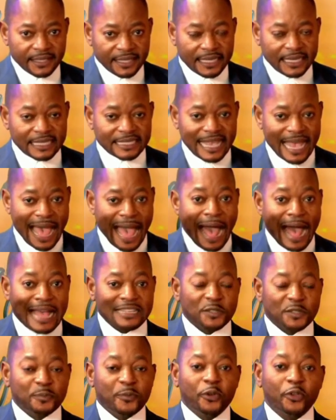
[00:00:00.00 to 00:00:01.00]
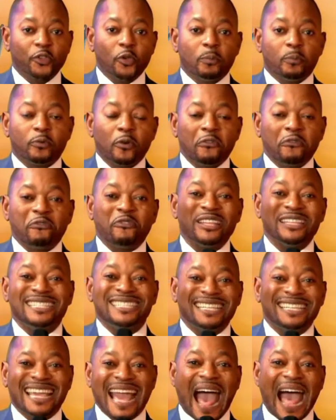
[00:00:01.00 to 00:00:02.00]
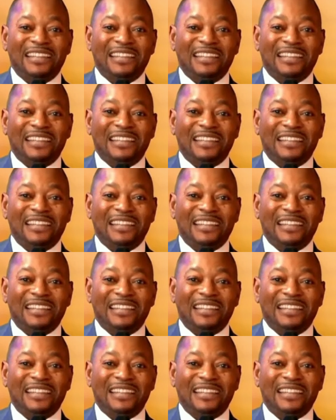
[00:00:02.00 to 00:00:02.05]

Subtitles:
is as per the prophetic